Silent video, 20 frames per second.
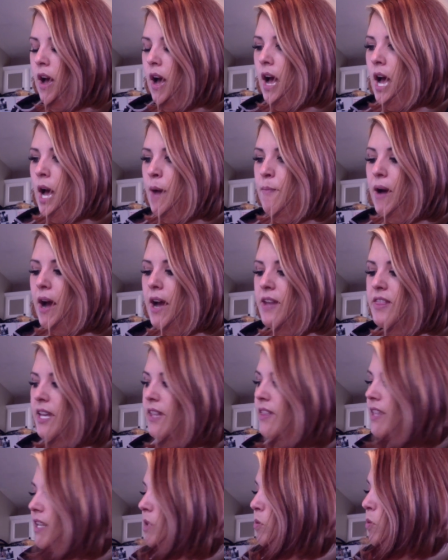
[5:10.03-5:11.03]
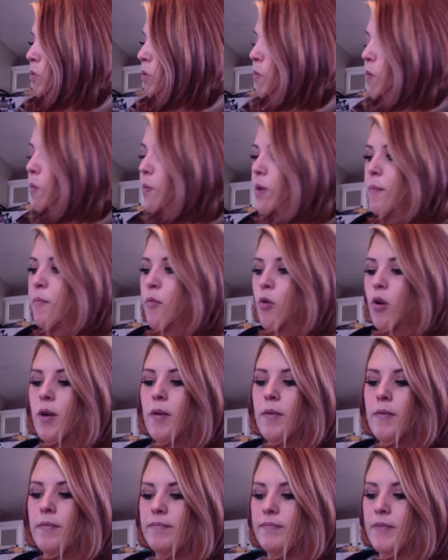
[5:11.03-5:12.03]
I think this one will be
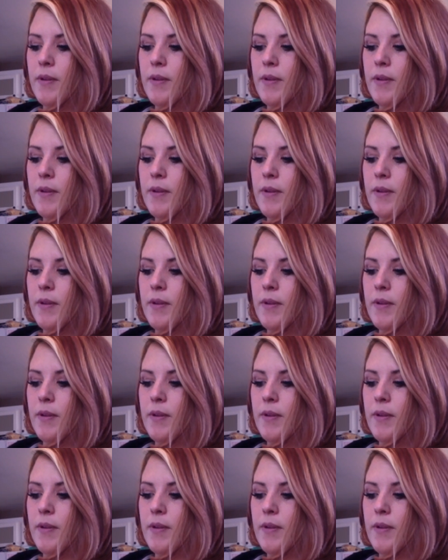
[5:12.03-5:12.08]
more